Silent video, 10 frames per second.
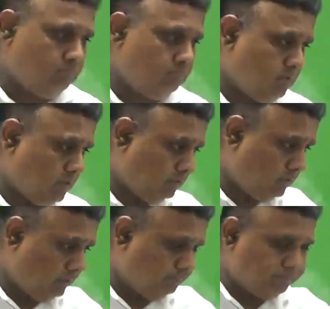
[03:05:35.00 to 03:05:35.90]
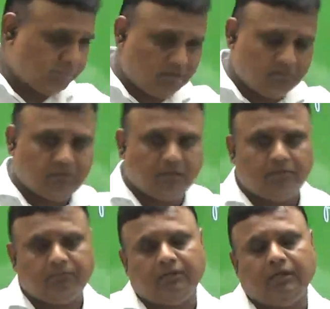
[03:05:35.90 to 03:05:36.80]
the
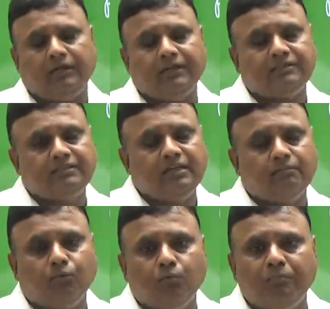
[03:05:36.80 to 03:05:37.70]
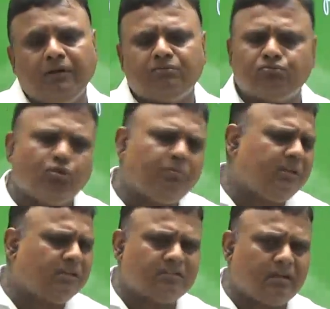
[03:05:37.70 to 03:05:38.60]
NSCN movement. So many
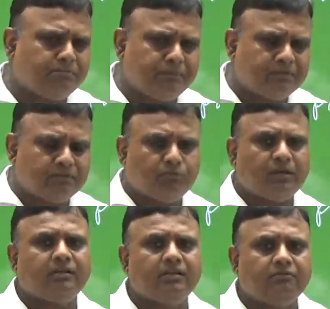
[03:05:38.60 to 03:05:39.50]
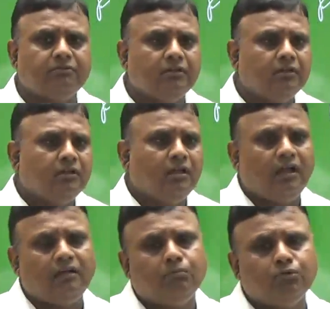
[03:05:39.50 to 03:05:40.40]
examples you can give,
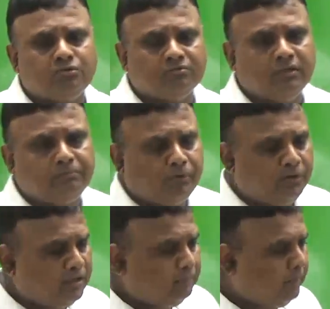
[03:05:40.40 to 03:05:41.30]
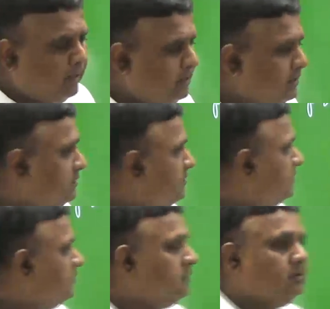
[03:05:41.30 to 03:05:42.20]
and most of the political parties,
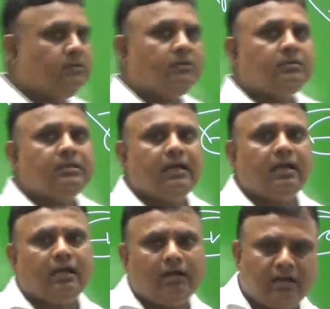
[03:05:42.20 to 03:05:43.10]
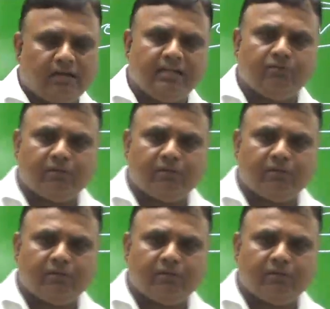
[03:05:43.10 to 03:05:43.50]
they earlier were